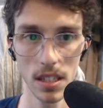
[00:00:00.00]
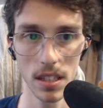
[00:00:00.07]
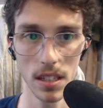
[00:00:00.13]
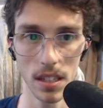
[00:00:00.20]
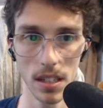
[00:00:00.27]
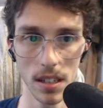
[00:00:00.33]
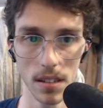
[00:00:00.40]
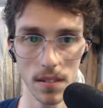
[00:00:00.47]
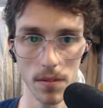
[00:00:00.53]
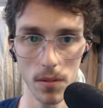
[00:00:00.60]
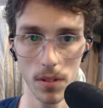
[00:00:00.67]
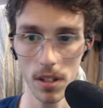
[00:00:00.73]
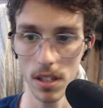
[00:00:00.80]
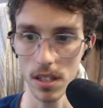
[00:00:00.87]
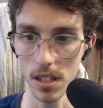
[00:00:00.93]
Yeah,
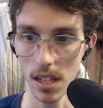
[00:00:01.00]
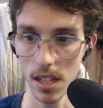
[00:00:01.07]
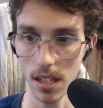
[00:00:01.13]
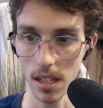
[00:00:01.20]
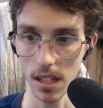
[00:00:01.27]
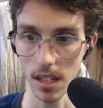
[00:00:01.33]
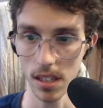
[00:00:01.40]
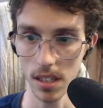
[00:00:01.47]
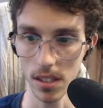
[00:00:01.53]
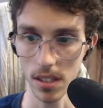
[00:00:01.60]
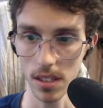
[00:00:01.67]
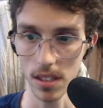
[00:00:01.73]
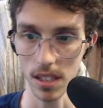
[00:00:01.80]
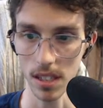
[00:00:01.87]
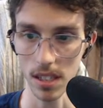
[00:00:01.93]
what is that color?
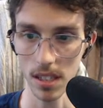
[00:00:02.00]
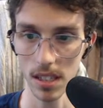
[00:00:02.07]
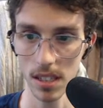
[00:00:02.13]
It's like...